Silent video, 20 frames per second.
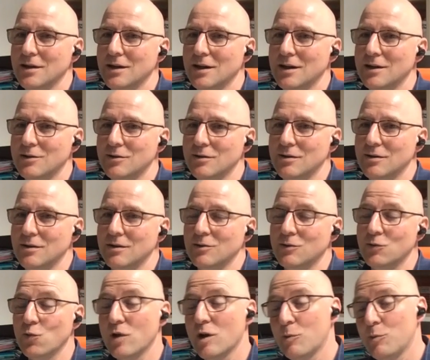And
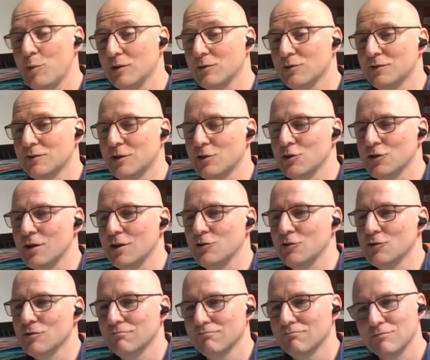we are part of the
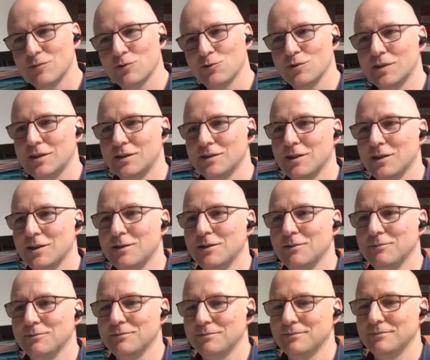change. So it's exciting.